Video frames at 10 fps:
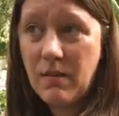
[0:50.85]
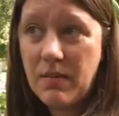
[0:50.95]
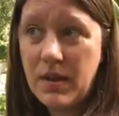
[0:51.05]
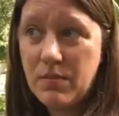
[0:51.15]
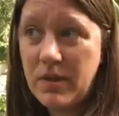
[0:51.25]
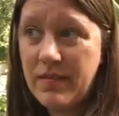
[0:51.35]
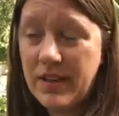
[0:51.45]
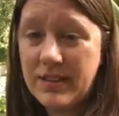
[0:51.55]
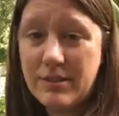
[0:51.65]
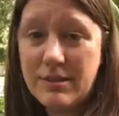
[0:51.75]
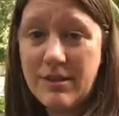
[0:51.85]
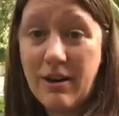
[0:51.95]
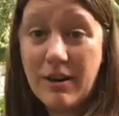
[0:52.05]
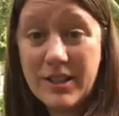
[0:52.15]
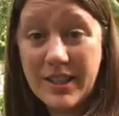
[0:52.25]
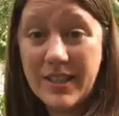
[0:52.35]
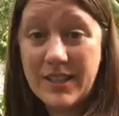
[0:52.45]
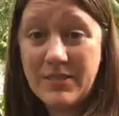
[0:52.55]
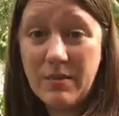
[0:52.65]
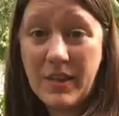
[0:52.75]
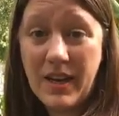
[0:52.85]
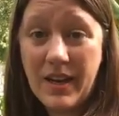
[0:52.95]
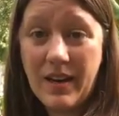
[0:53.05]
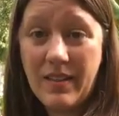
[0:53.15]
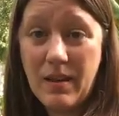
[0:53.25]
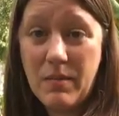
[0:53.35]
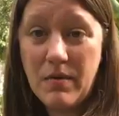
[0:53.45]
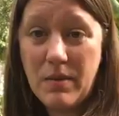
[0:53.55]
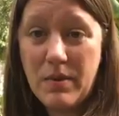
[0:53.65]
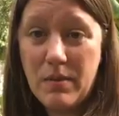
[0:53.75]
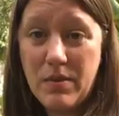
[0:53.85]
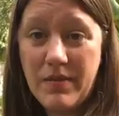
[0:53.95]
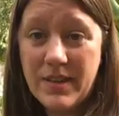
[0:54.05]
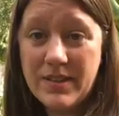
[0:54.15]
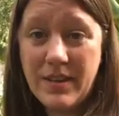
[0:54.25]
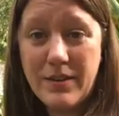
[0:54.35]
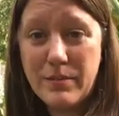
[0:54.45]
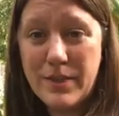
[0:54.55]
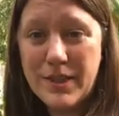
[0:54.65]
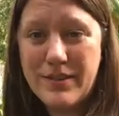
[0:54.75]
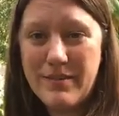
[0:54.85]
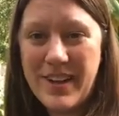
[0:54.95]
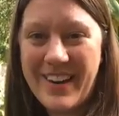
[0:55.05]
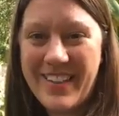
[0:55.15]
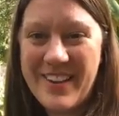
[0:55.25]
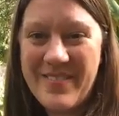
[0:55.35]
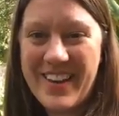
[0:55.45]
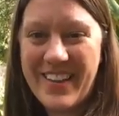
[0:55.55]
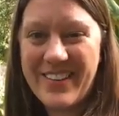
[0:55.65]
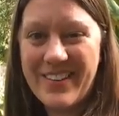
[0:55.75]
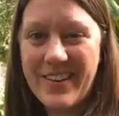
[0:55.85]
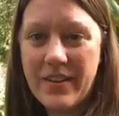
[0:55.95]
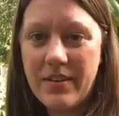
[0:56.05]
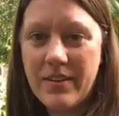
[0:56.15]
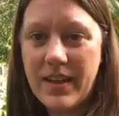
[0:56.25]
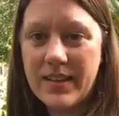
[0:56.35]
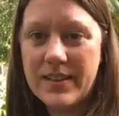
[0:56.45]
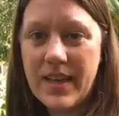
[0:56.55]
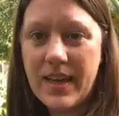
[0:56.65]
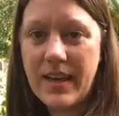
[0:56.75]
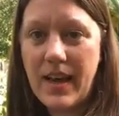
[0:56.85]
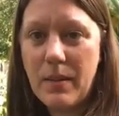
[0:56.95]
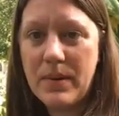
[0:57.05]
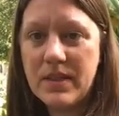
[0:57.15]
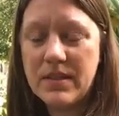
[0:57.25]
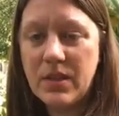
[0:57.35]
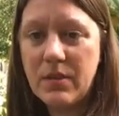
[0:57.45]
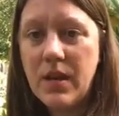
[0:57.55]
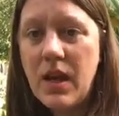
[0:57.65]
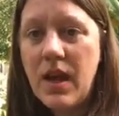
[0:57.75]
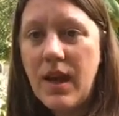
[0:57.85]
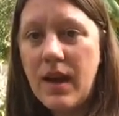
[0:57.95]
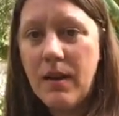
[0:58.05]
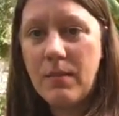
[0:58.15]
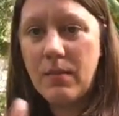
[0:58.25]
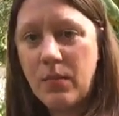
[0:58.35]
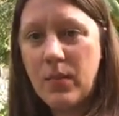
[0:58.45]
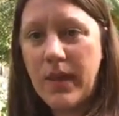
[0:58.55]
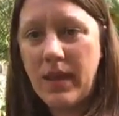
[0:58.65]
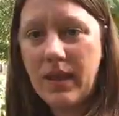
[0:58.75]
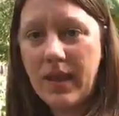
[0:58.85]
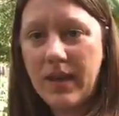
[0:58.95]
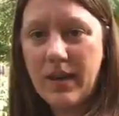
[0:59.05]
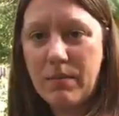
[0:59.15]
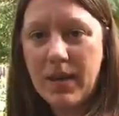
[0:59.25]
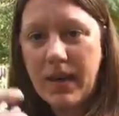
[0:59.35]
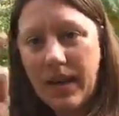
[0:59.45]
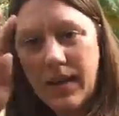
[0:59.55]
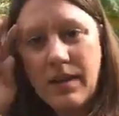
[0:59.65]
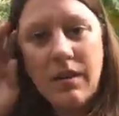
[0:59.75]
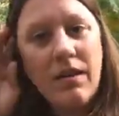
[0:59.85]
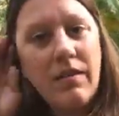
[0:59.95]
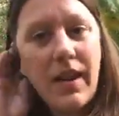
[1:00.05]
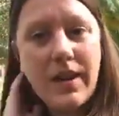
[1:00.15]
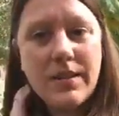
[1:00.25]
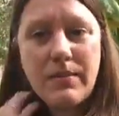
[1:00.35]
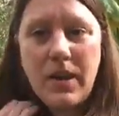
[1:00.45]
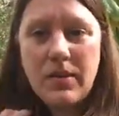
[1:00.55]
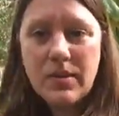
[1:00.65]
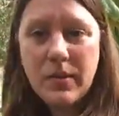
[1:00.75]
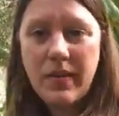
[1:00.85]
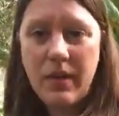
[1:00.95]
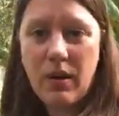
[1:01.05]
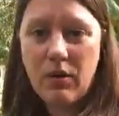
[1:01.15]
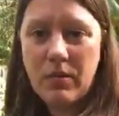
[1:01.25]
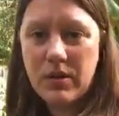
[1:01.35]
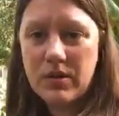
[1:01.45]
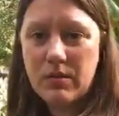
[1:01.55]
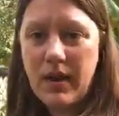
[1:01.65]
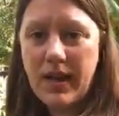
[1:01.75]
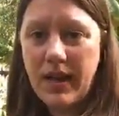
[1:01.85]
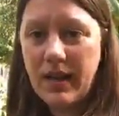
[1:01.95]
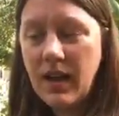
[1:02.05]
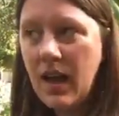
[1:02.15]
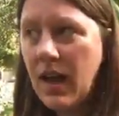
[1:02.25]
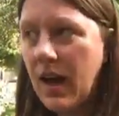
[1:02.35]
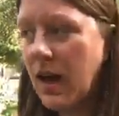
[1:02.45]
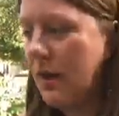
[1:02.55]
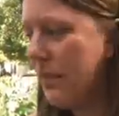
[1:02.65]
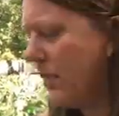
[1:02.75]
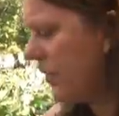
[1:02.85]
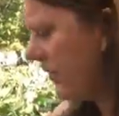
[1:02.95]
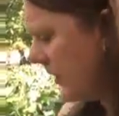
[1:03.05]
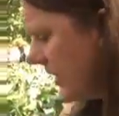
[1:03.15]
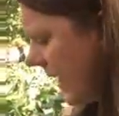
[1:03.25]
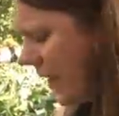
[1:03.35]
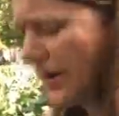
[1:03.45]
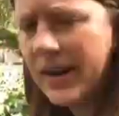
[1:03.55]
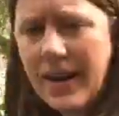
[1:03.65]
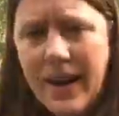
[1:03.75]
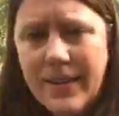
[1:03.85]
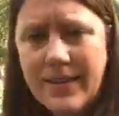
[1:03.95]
It prevents our chickens from getting into them. It prevents other birds from getting them and other things that can happen. So we end up picking a lot of tomatoes when they're almost ready. The first thing I wanted to kind of